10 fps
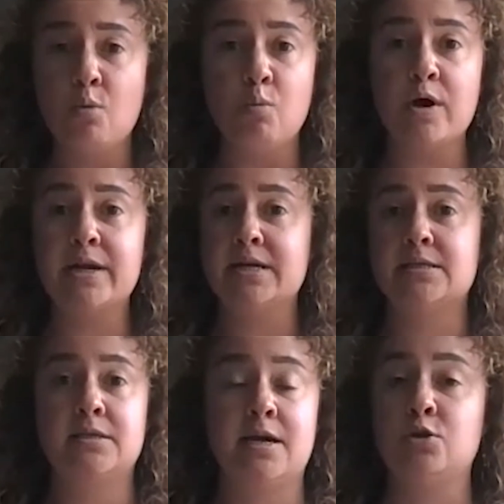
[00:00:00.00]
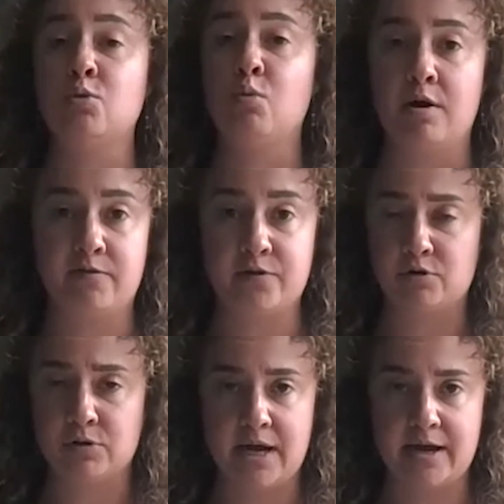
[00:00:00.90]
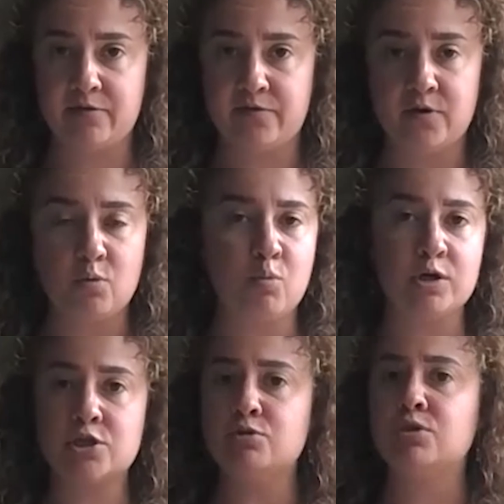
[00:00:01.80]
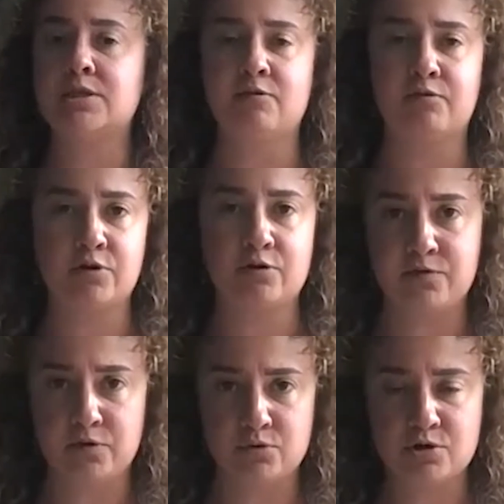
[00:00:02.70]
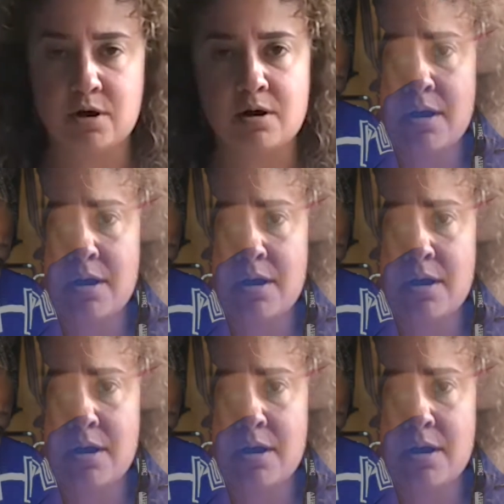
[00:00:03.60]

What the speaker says: what is it that you want for your life? What do you see for your future?